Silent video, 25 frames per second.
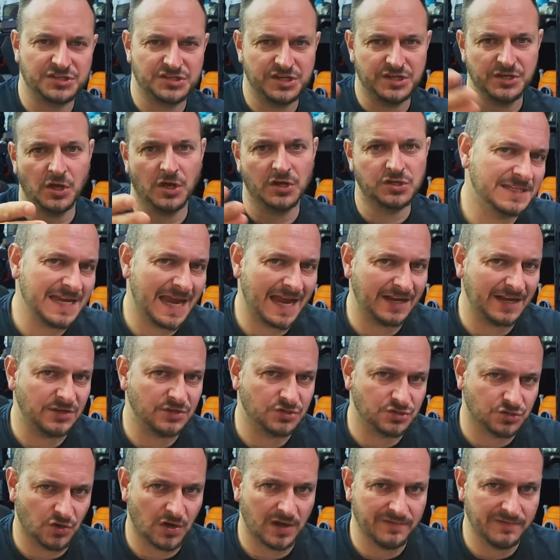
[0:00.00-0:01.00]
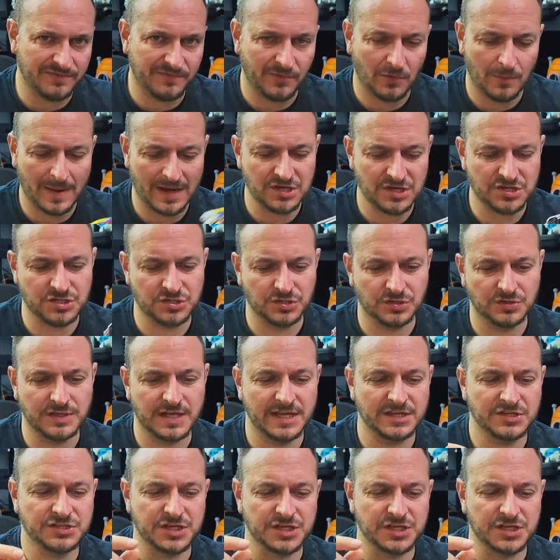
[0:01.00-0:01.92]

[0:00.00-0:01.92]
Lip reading: So you've got a tank drive formation on this.